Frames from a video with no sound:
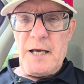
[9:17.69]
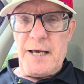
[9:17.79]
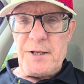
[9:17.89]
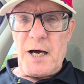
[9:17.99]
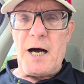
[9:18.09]

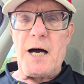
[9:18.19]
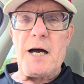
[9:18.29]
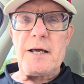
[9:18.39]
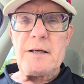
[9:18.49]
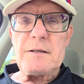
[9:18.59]
And
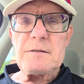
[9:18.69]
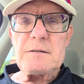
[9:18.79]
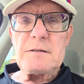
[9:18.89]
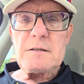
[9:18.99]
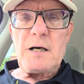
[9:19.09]
I
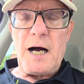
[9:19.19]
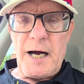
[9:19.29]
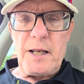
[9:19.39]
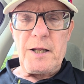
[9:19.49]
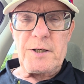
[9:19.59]

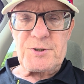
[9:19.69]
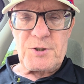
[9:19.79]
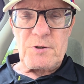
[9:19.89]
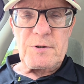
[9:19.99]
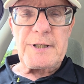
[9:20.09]
highly
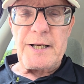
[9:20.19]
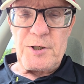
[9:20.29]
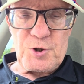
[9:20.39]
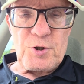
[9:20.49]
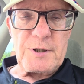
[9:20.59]
assert that
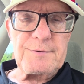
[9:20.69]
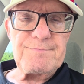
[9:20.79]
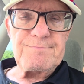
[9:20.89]
he should.